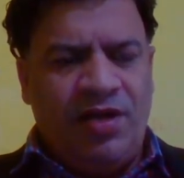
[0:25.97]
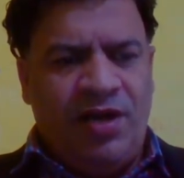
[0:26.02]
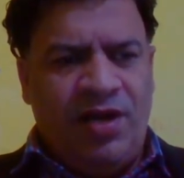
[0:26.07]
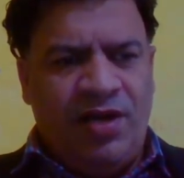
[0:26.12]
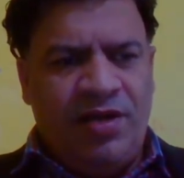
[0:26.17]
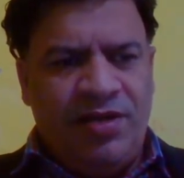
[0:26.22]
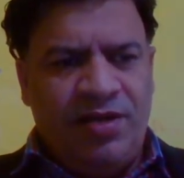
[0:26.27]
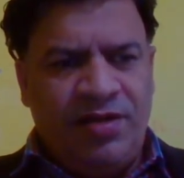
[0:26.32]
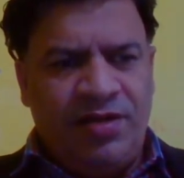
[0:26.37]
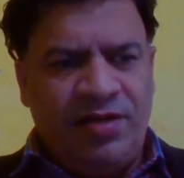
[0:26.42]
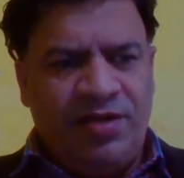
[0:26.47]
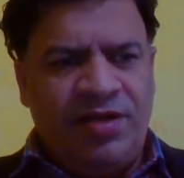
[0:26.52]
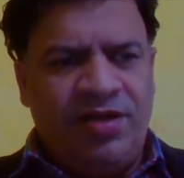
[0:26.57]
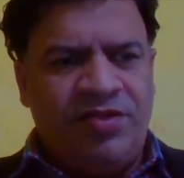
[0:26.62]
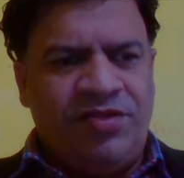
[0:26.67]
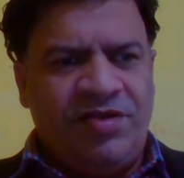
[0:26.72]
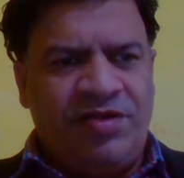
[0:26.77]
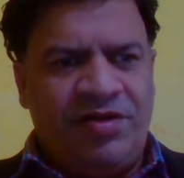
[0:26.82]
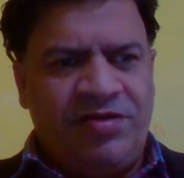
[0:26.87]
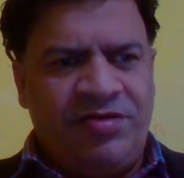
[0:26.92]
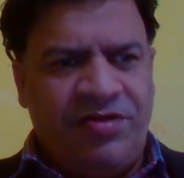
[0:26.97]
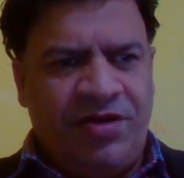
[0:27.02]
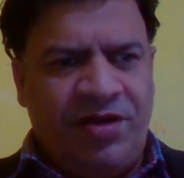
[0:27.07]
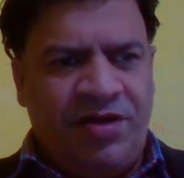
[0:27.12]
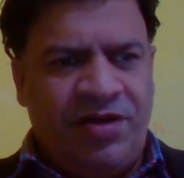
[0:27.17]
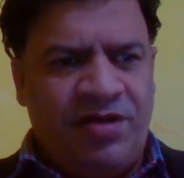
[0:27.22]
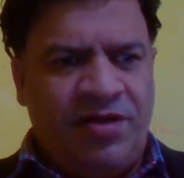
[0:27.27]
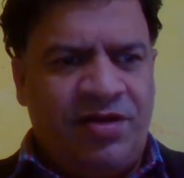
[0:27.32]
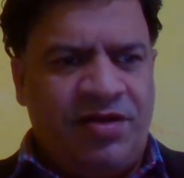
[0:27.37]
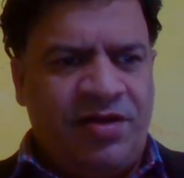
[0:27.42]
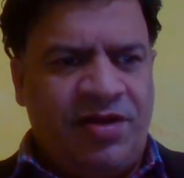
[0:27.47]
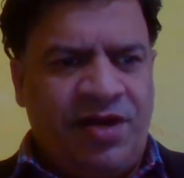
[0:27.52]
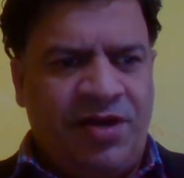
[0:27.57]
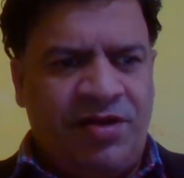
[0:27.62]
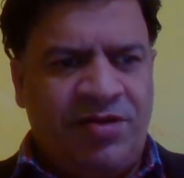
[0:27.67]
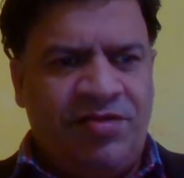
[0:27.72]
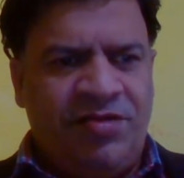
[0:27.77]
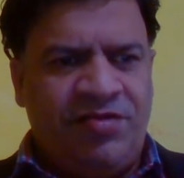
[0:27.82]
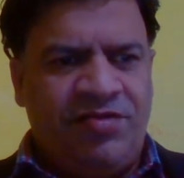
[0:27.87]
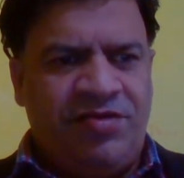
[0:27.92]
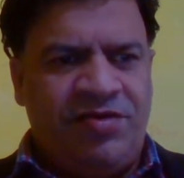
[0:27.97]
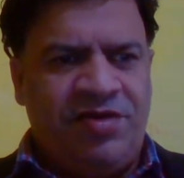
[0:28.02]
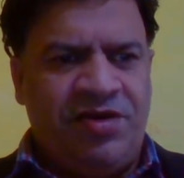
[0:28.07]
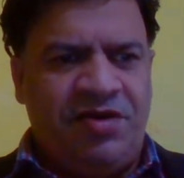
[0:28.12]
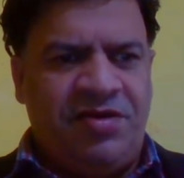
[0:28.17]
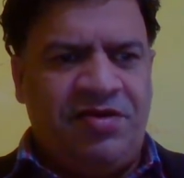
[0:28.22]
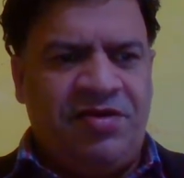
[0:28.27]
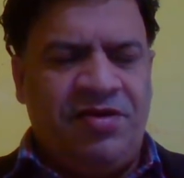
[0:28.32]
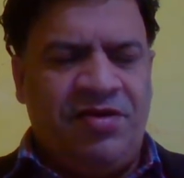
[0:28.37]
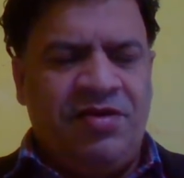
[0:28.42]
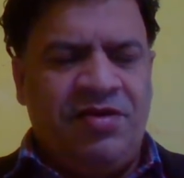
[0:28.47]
and his country, that is the state.